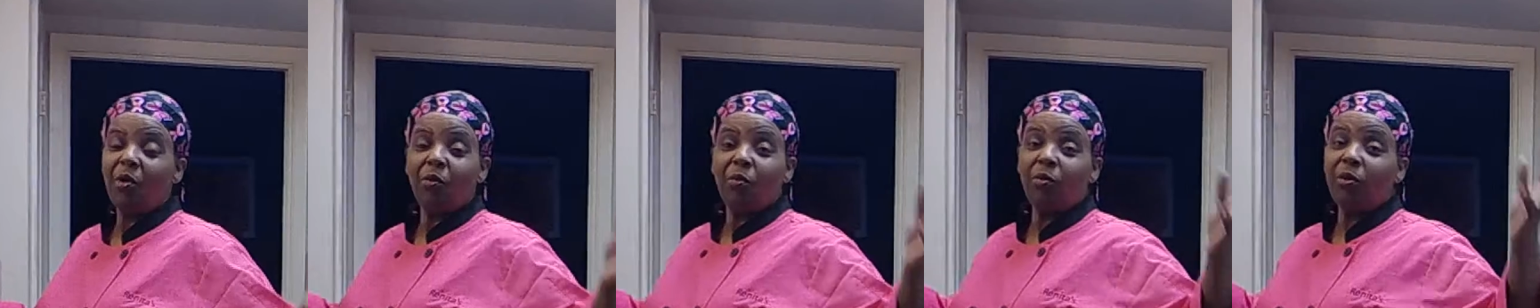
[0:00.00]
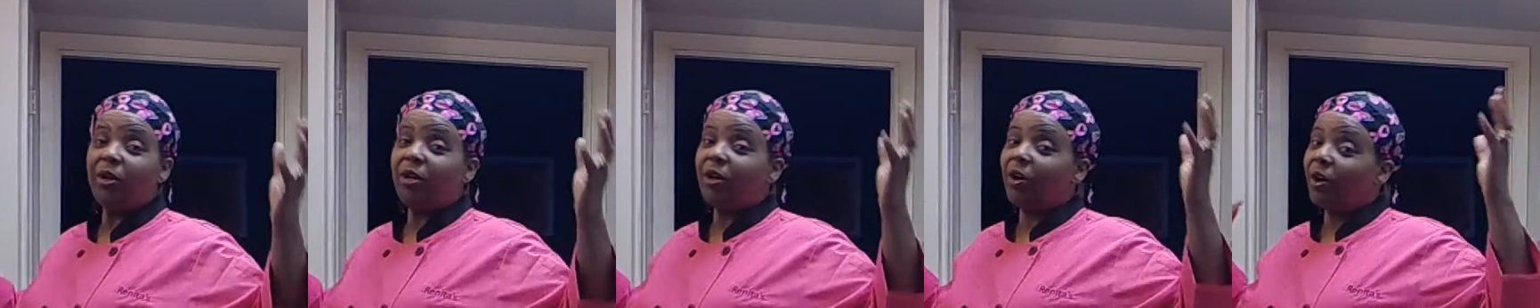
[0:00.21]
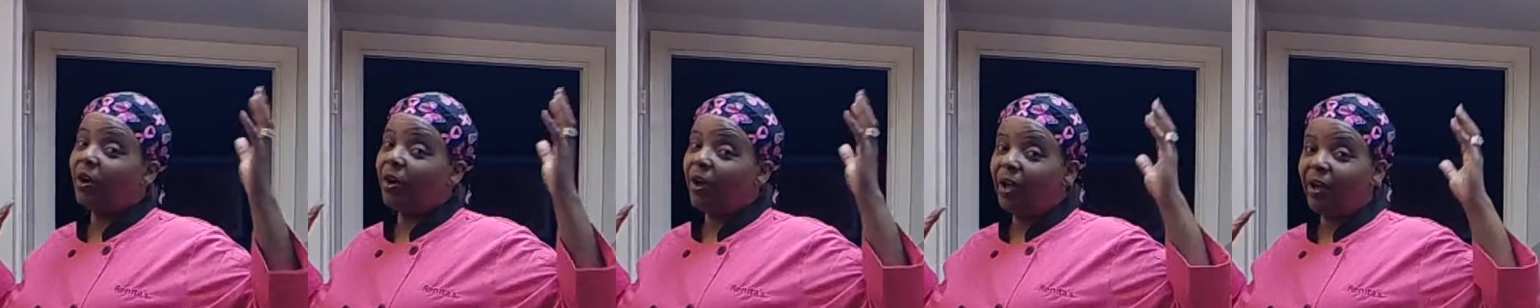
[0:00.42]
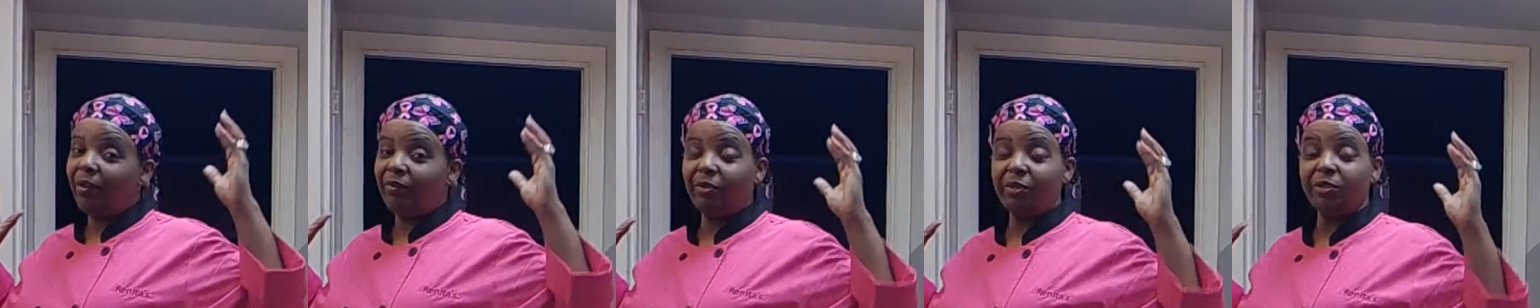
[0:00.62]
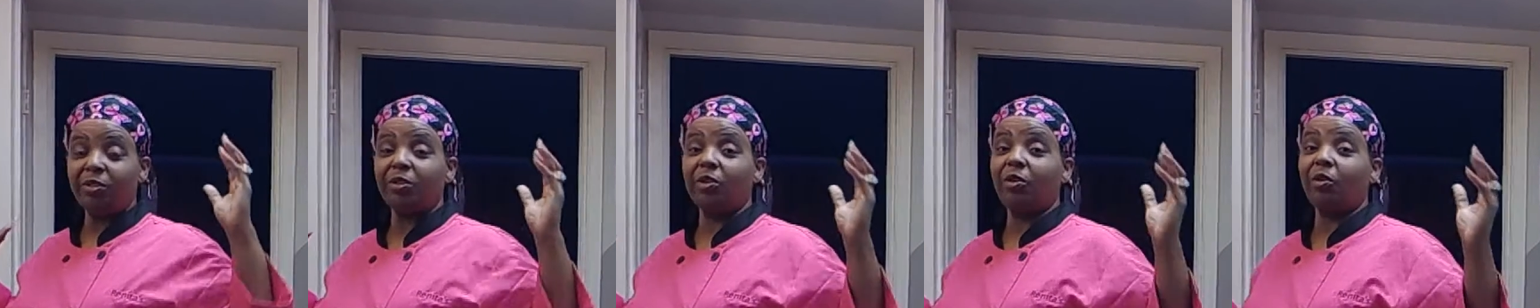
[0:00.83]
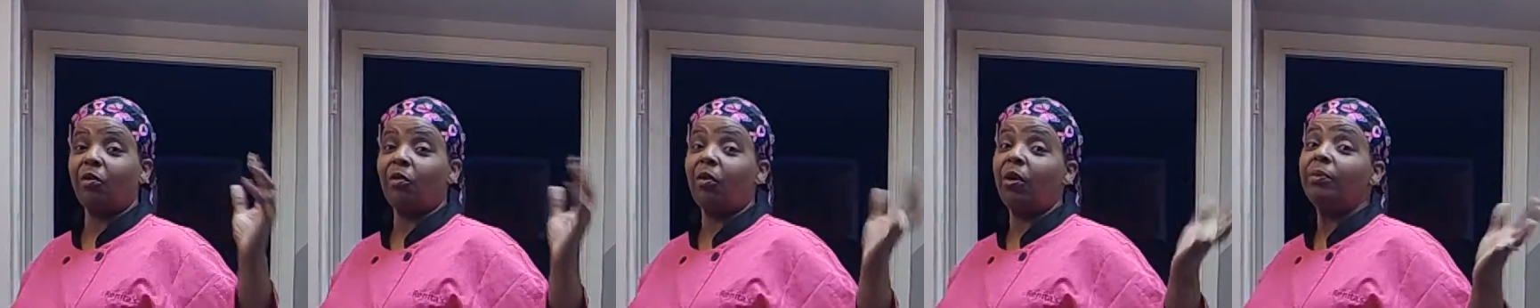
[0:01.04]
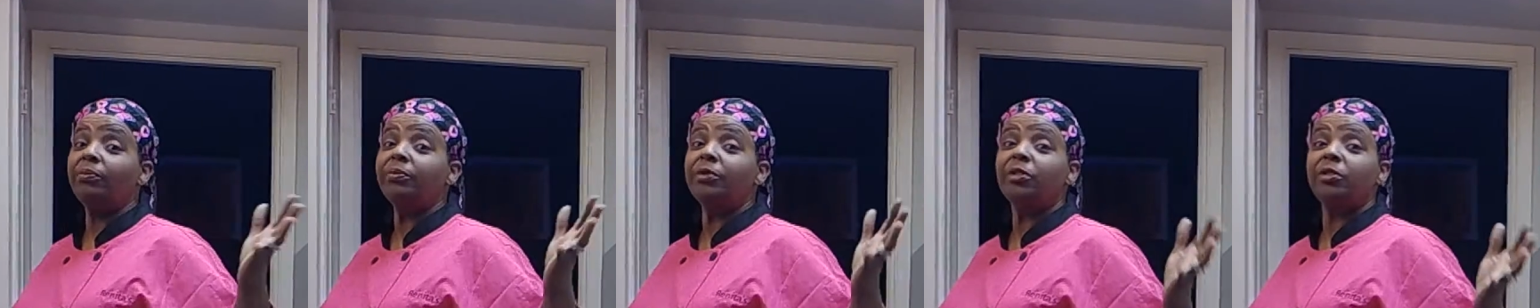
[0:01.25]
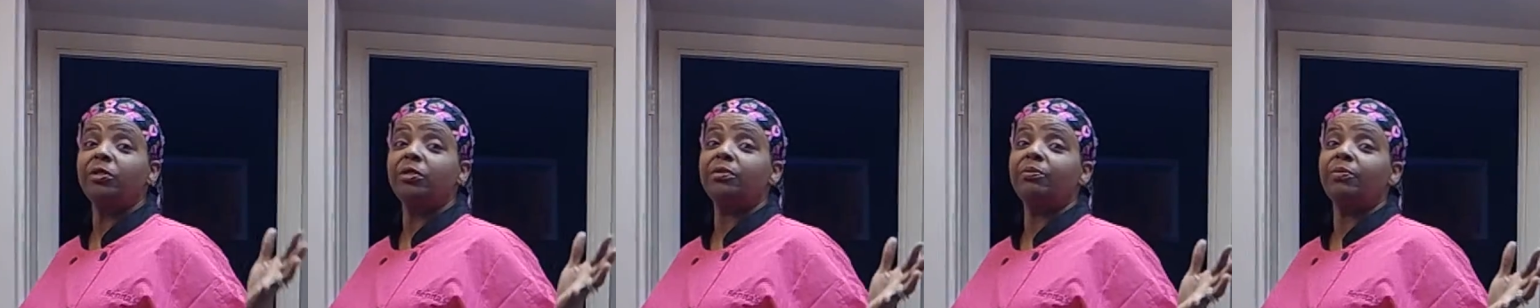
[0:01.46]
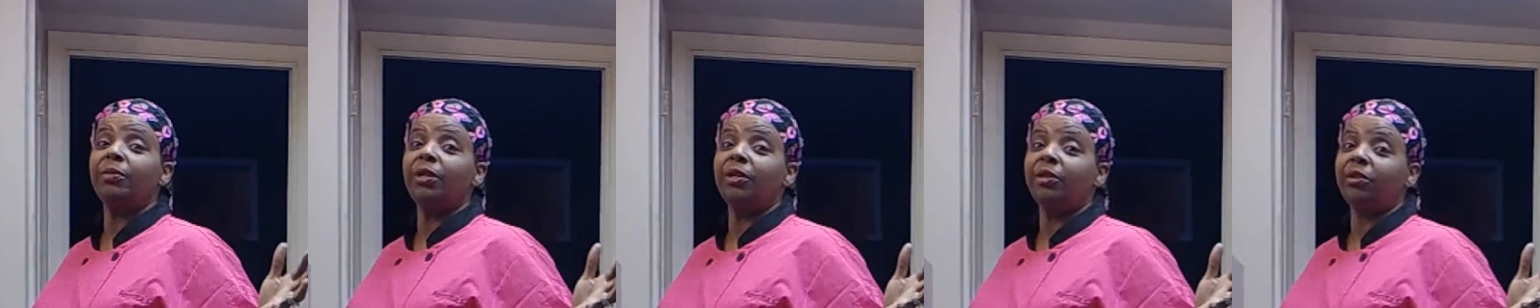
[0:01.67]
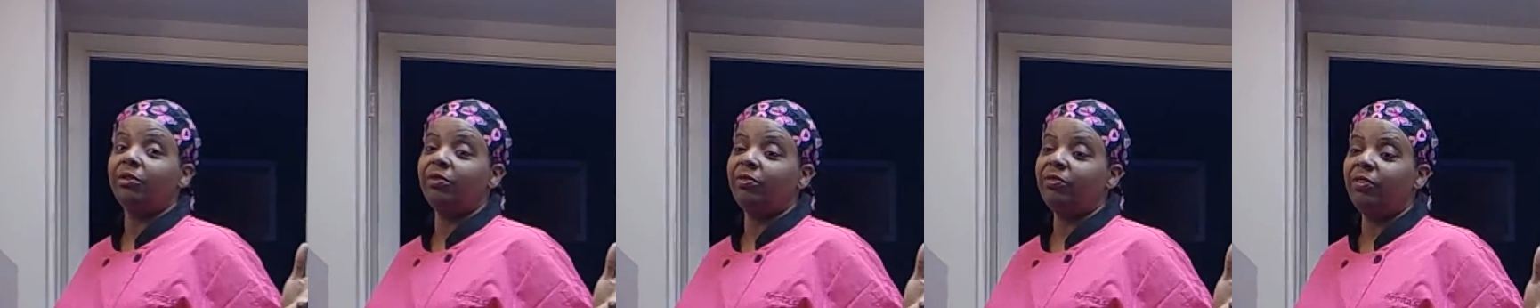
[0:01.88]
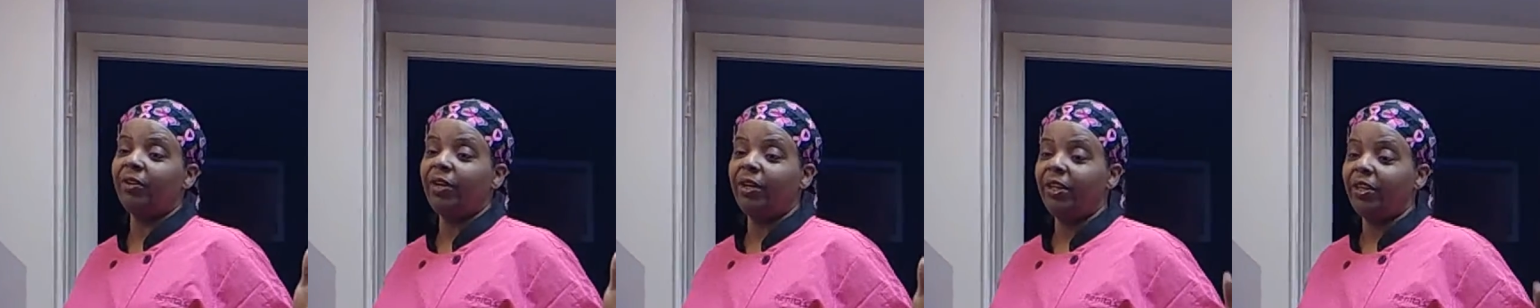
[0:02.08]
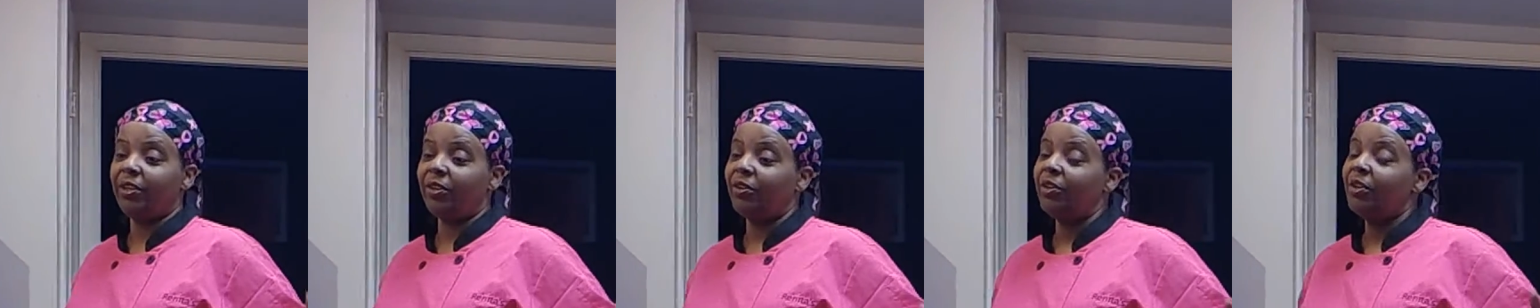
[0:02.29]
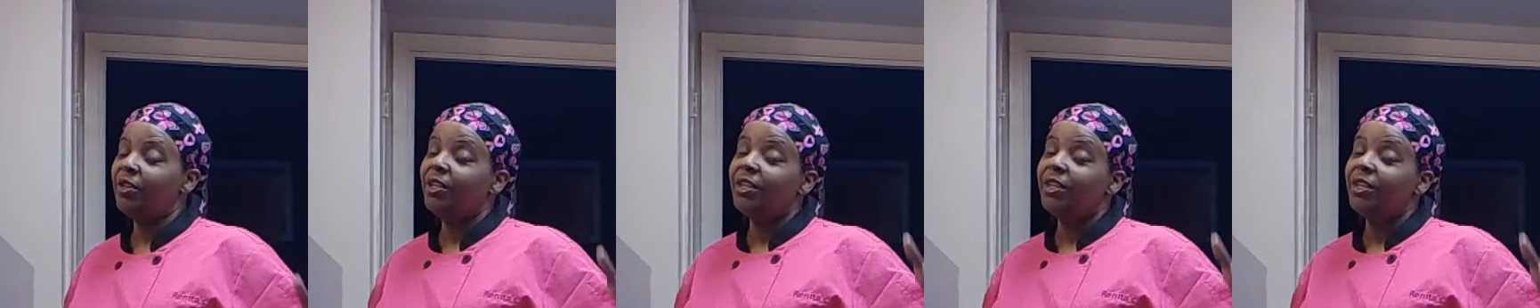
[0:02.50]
we're going to have a scrumptious meal for you.